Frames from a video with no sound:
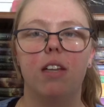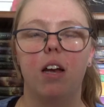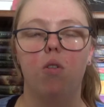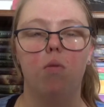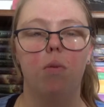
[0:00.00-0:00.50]

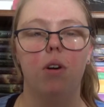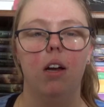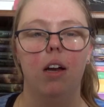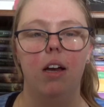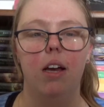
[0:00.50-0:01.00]
help,
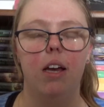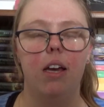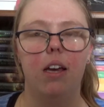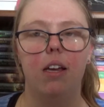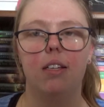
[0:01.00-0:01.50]

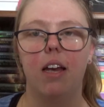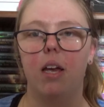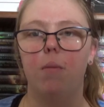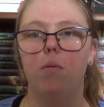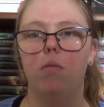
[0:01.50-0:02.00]
he is
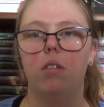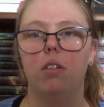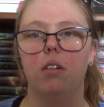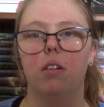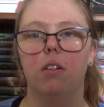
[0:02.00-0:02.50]
able
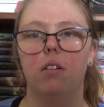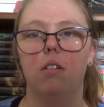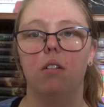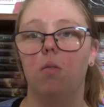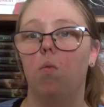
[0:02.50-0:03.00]
to
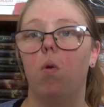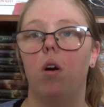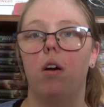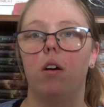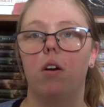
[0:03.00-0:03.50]

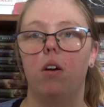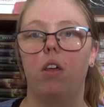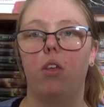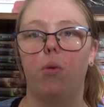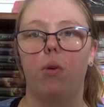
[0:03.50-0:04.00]
work
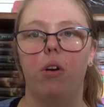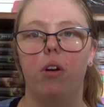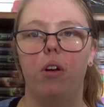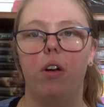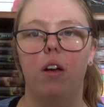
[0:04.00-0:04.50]

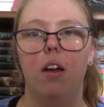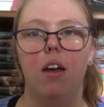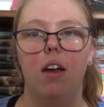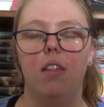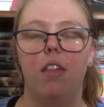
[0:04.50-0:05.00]
through
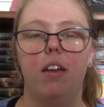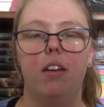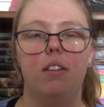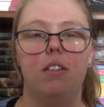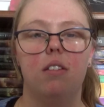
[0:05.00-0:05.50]

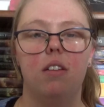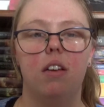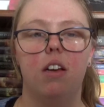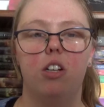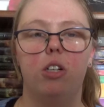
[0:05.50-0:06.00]
these
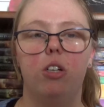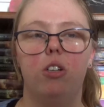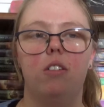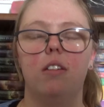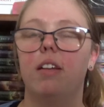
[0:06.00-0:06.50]

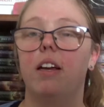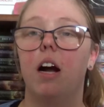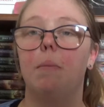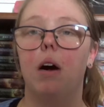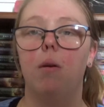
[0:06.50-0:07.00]
issues that they
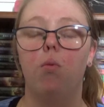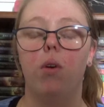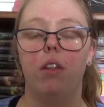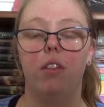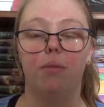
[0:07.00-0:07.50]
come up
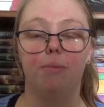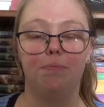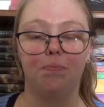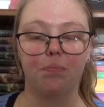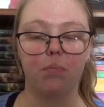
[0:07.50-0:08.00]
with
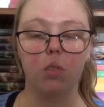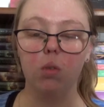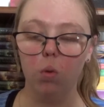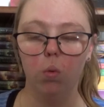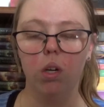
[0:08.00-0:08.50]

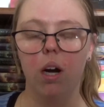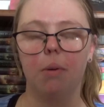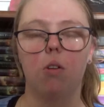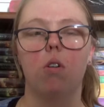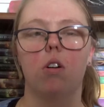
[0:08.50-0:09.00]
or come
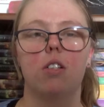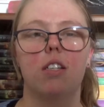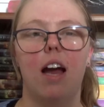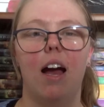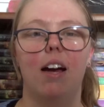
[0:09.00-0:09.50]
across,
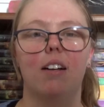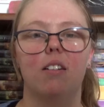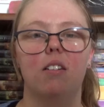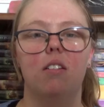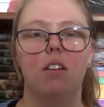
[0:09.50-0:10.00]

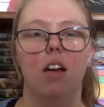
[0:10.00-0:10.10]
and